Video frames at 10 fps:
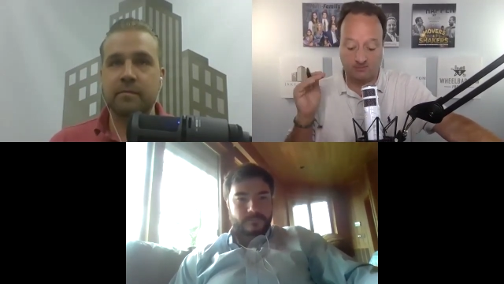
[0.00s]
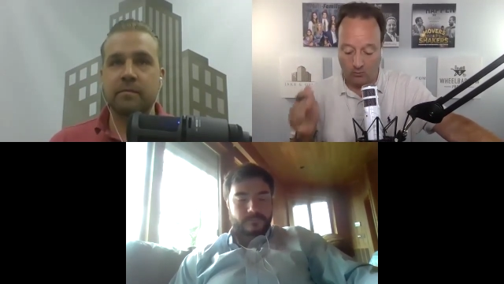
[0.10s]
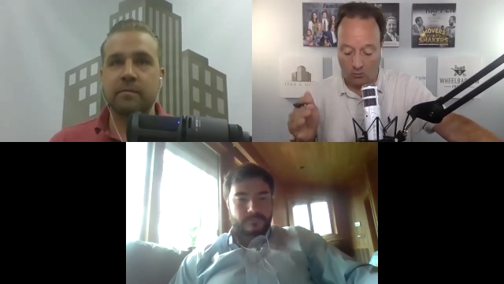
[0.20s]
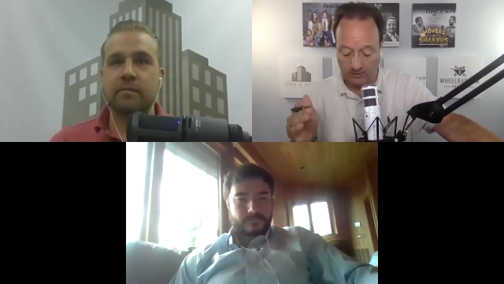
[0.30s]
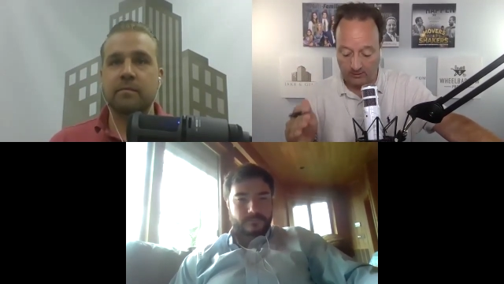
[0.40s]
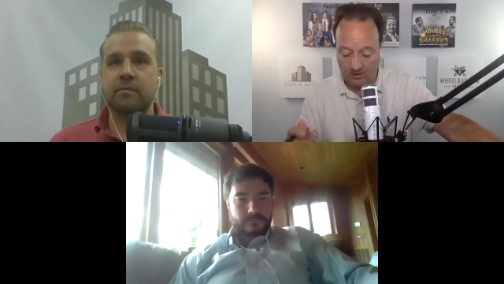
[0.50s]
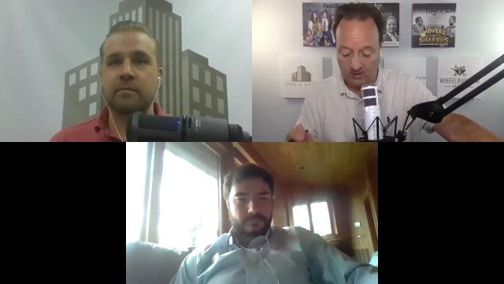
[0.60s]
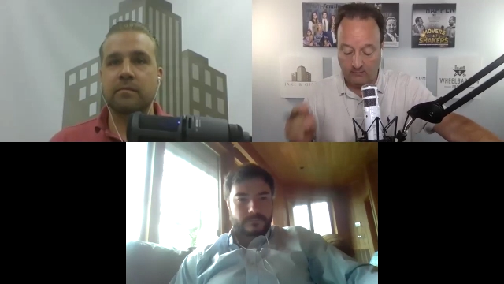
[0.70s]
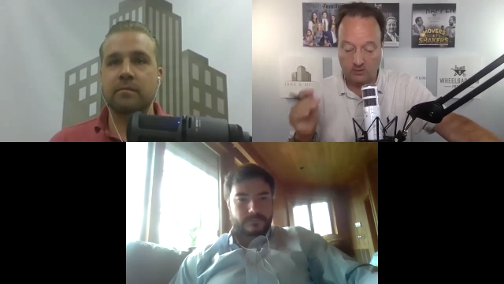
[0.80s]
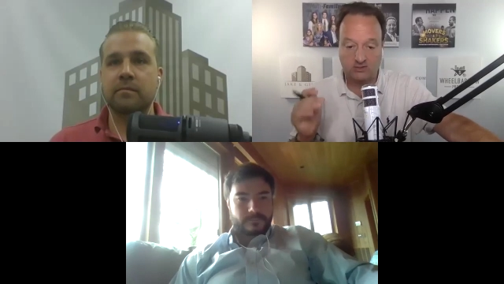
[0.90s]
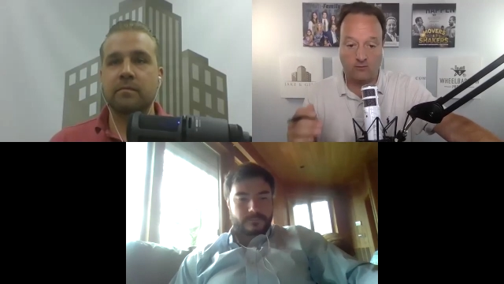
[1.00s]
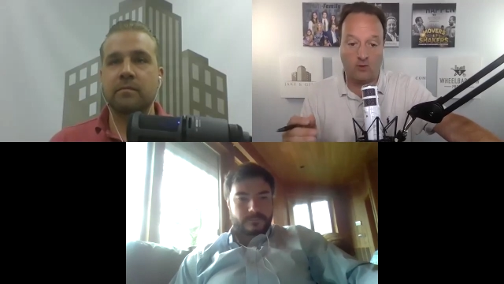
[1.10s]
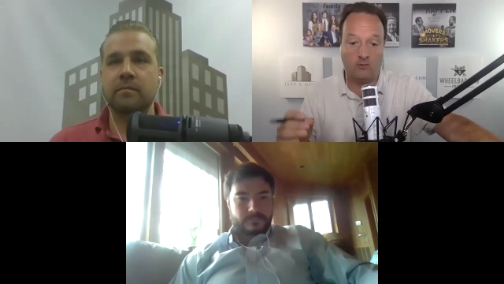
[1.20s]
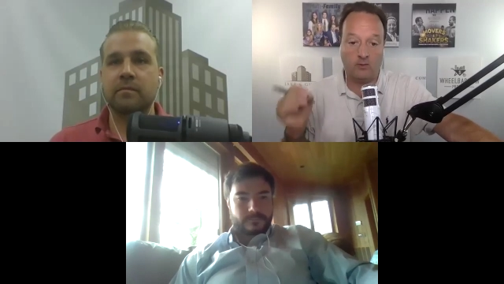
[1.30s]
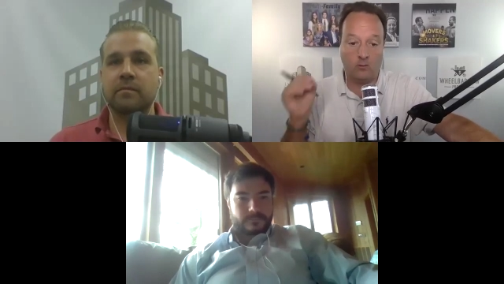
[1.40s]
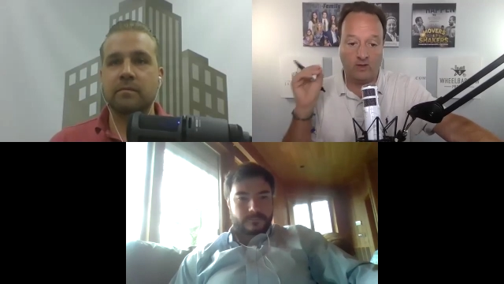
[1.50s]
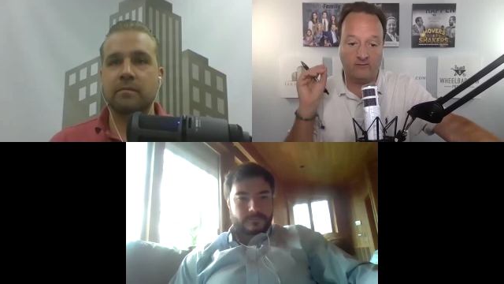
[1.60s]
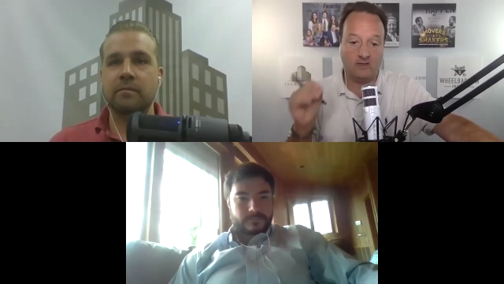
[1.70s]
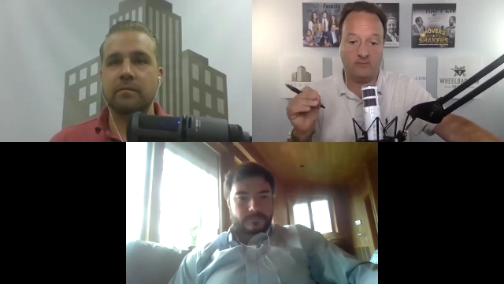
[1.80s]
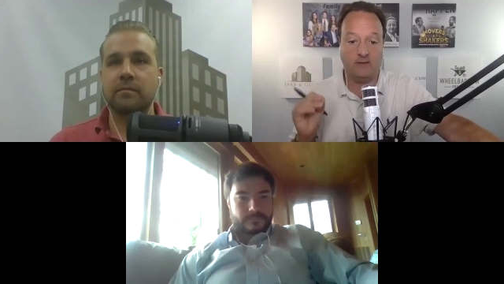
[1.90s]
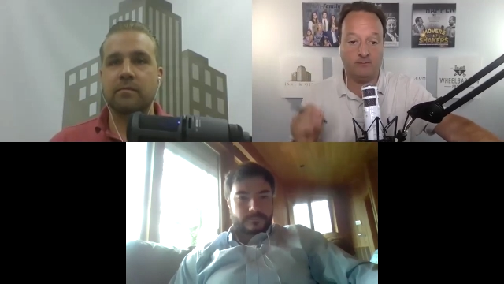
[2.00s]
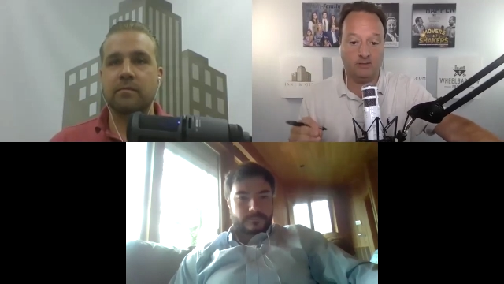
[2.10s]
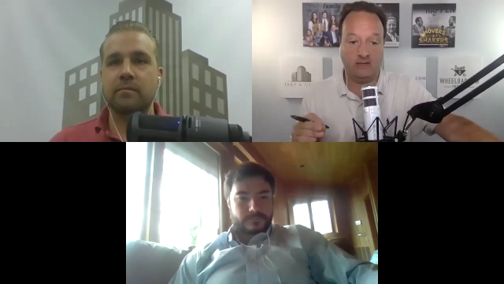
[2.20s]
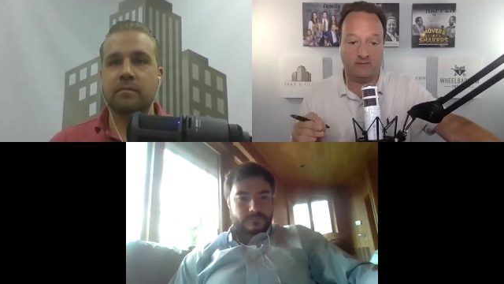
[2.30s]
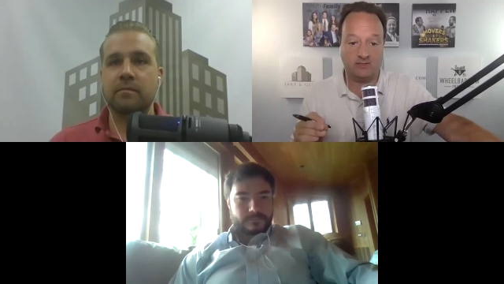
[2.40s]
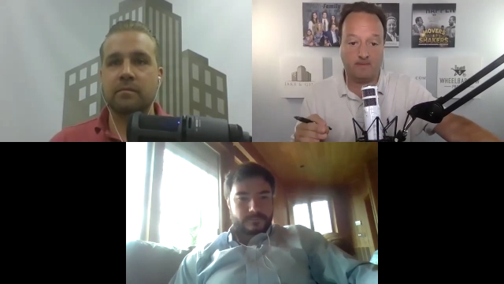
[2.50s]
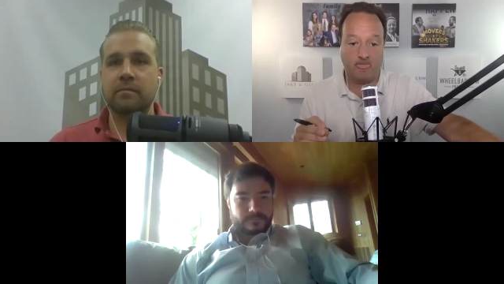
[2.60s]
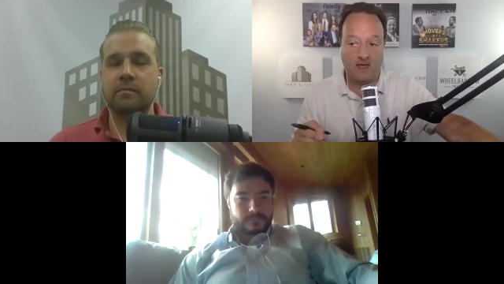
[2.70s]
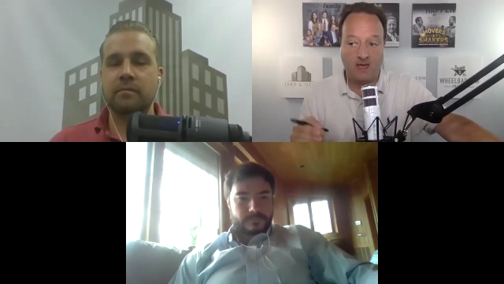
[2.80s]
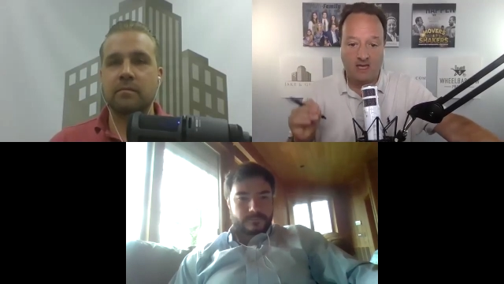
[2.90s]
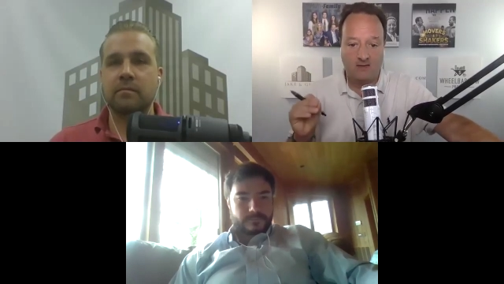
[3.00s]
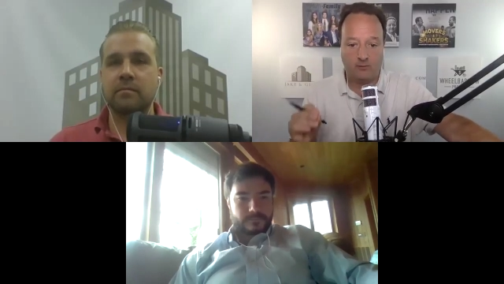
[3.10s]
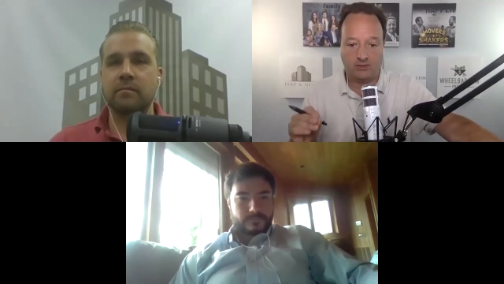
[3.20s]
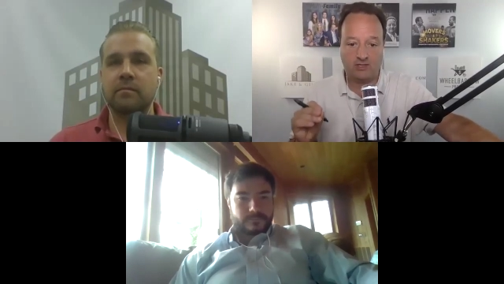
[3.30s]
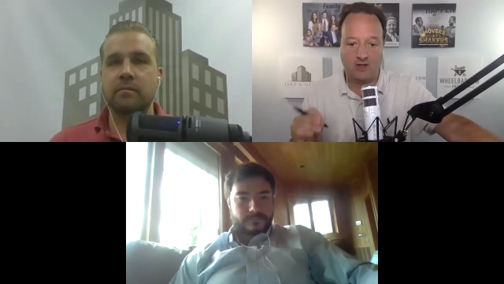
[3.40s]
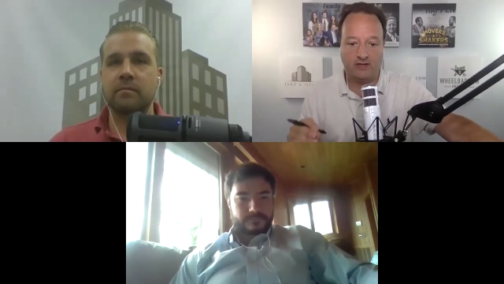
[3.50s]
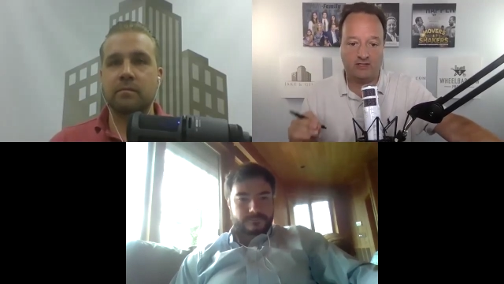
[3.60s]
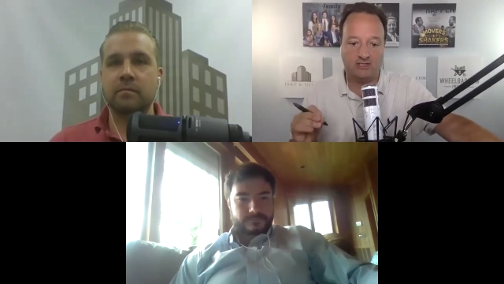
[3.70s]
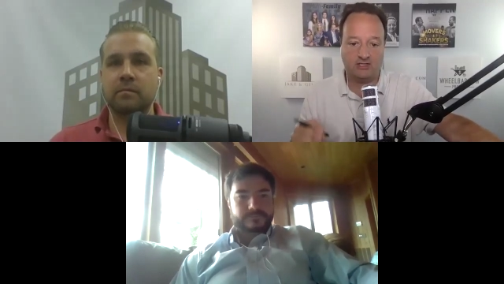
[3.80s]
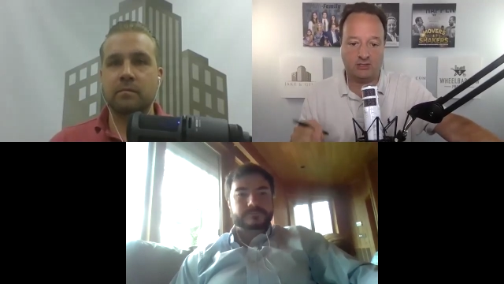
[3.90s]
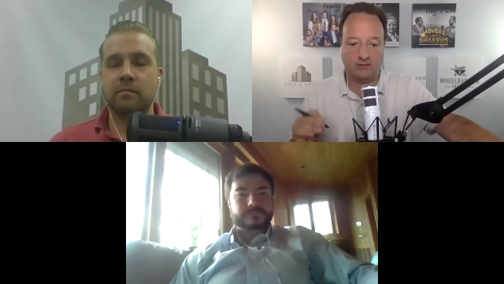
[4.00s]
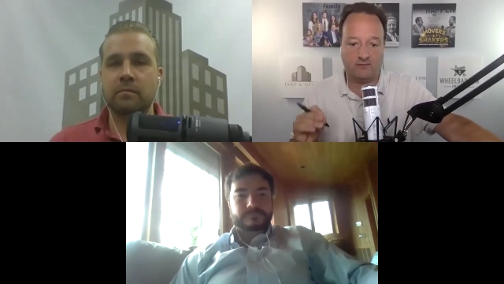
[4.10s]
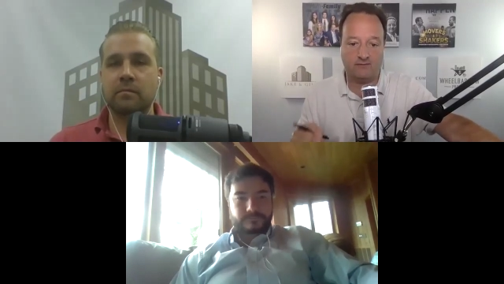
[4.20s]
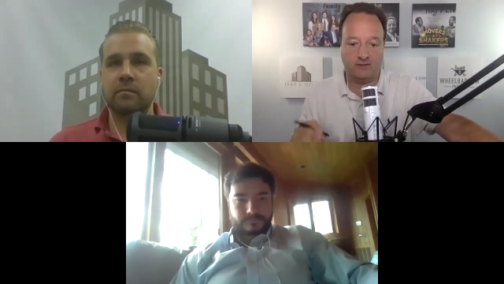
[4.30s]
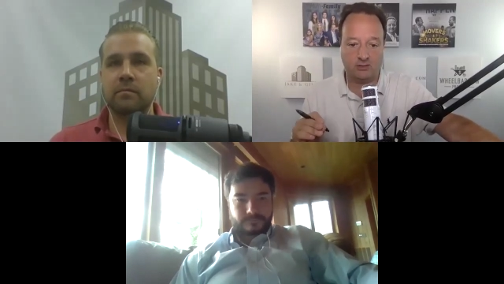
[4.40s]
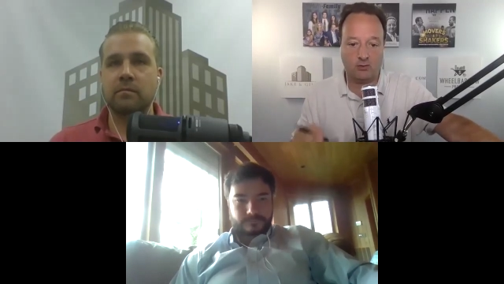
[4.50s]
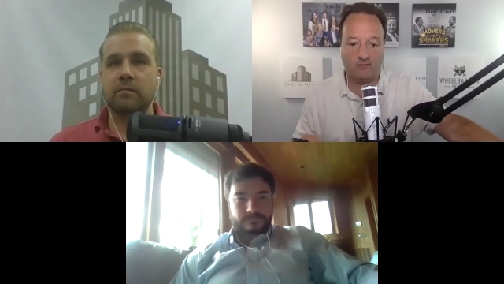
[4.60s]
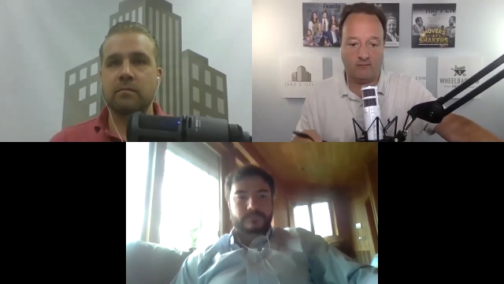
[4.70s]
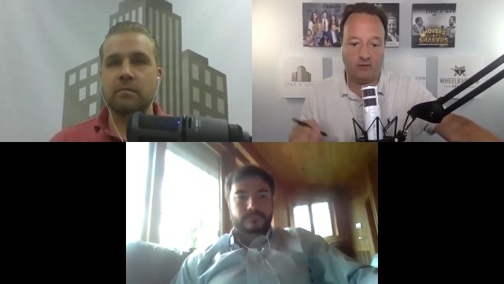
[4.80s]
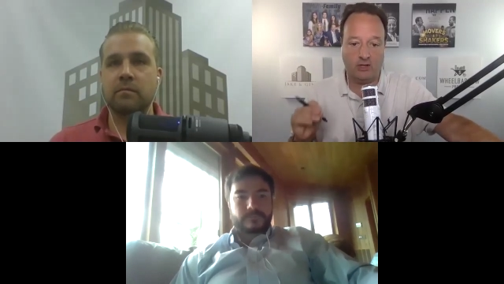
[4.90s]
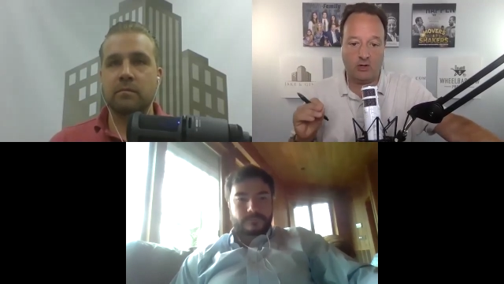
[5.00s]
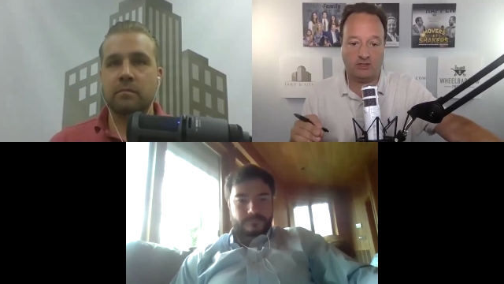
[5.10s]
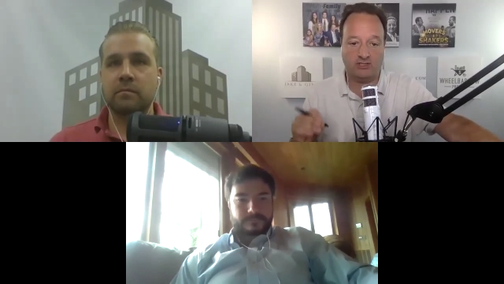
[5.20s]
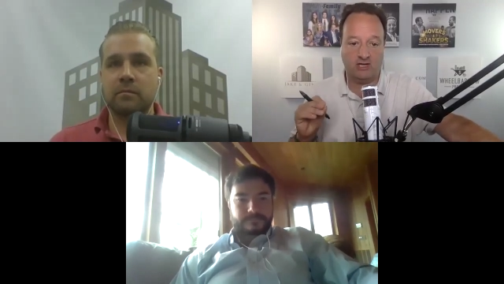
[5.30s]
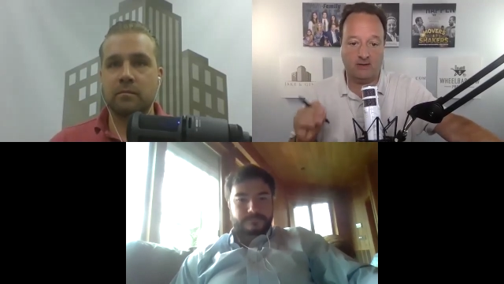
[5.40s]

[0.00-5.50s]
Speaker 1: important. First of all, we have limiting beliefs. If we're stuck in a six hundred fifty square foot New York City